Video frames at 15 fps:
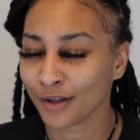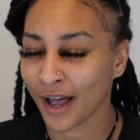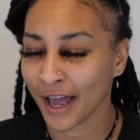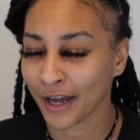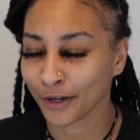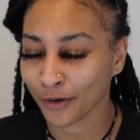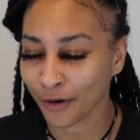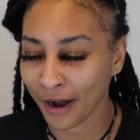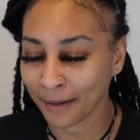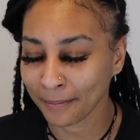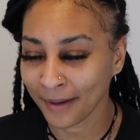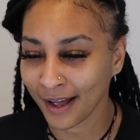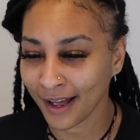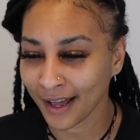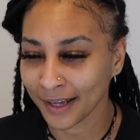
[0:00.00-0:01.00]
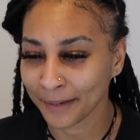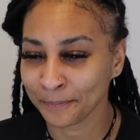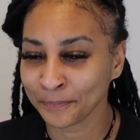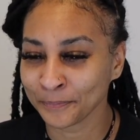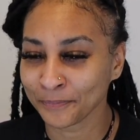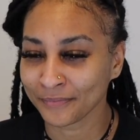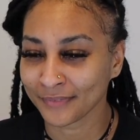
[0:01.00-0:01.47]
So I had a crock
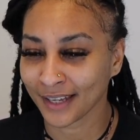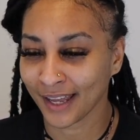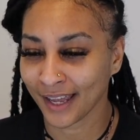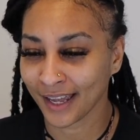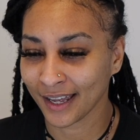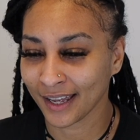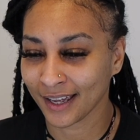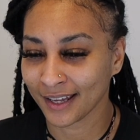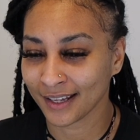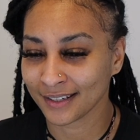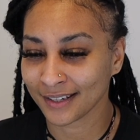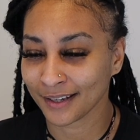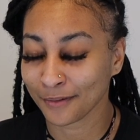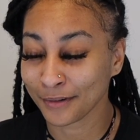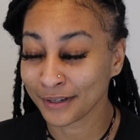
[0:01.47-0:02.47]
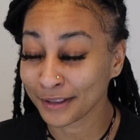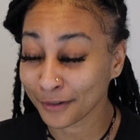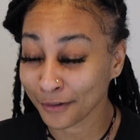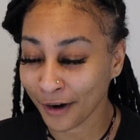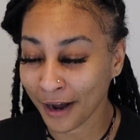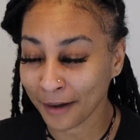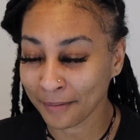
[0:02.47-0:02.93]
pot, and with
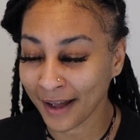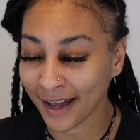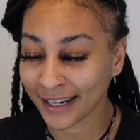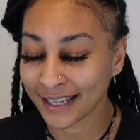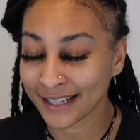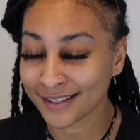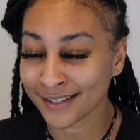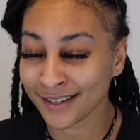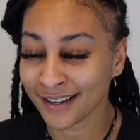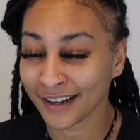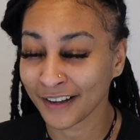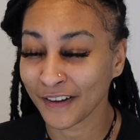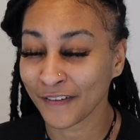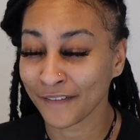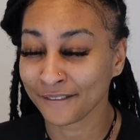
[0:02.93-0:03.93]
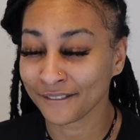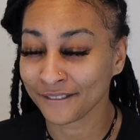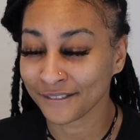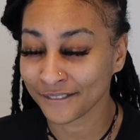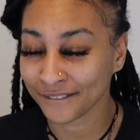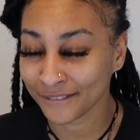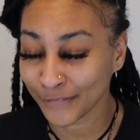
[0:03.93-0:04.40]
the crock pot, it took
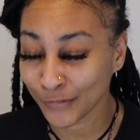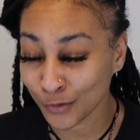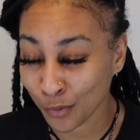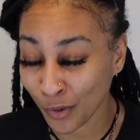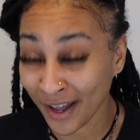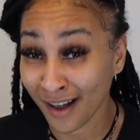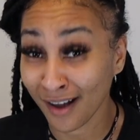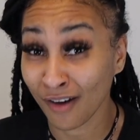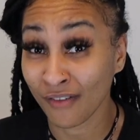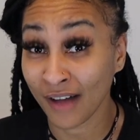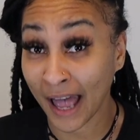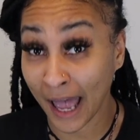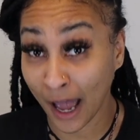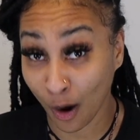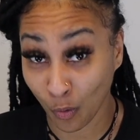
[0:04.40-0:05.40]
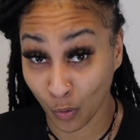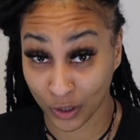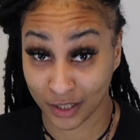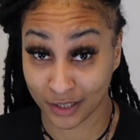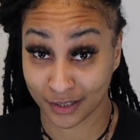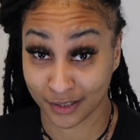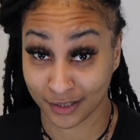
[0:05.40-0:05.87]
12
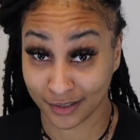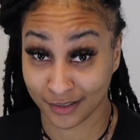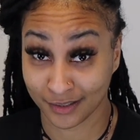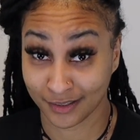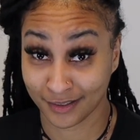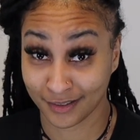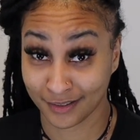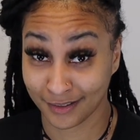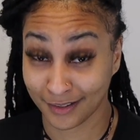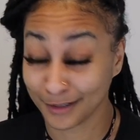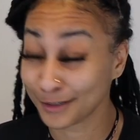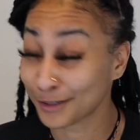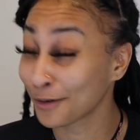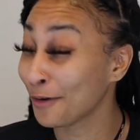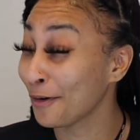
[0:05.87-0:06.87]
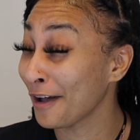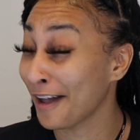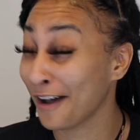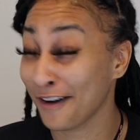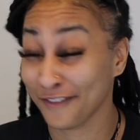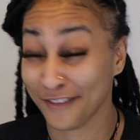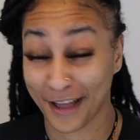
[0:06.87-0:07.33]
hours.
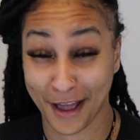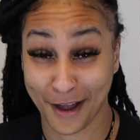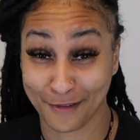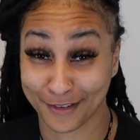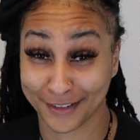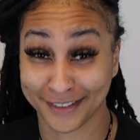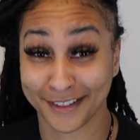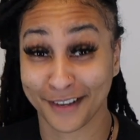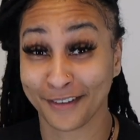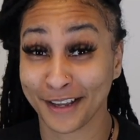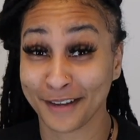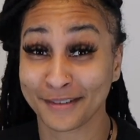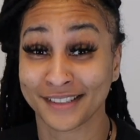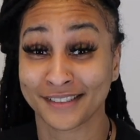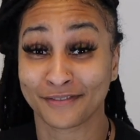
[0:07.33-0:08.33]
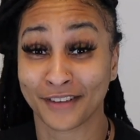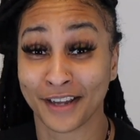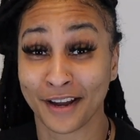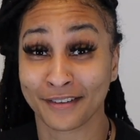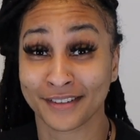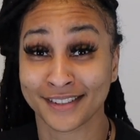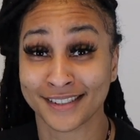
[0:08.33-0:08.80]
12 hours, so man, it was like you
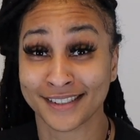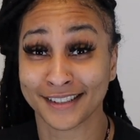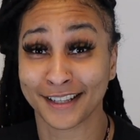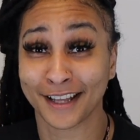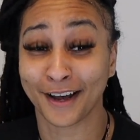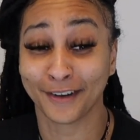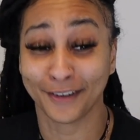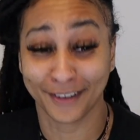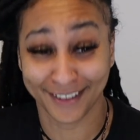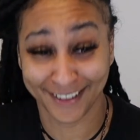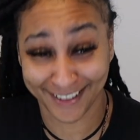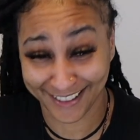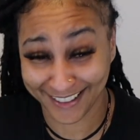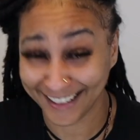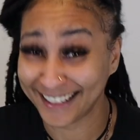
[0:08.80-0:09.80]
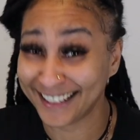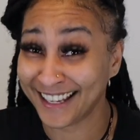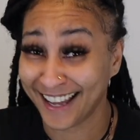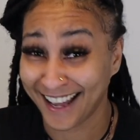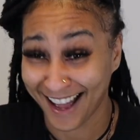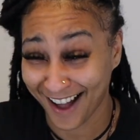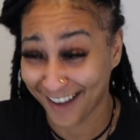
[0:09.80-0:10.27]
very was really slow. Cooking some roast.
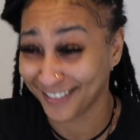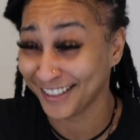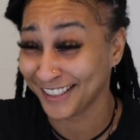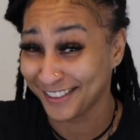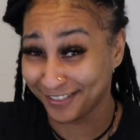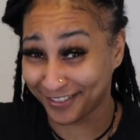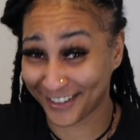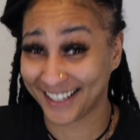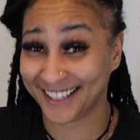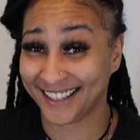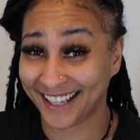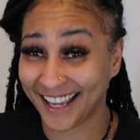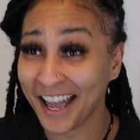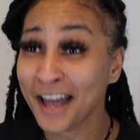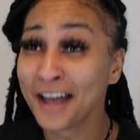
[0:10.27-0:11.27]
Yeah, I was really.